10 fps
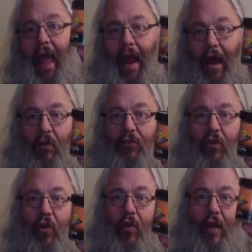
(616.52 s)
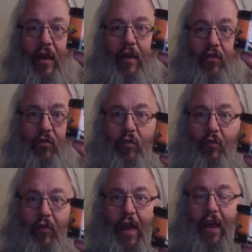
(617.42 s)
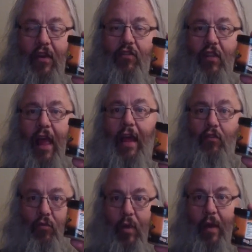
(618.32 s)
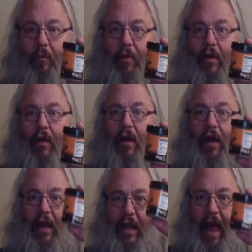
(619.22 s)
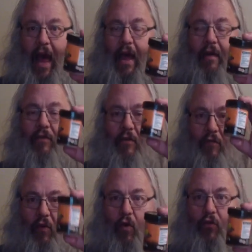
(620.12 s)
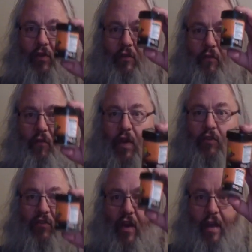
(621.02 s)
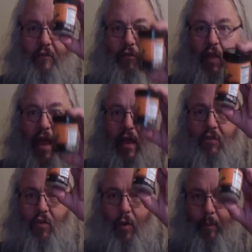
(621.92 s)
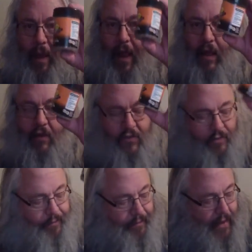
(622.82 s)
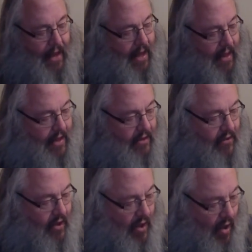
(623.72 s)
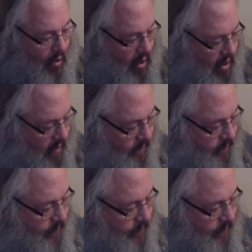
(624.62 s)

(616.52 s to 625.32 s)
And I also know that fish like shrimp. Live, frozen, freeze-dried, flaked, or pellets. This is going to go good.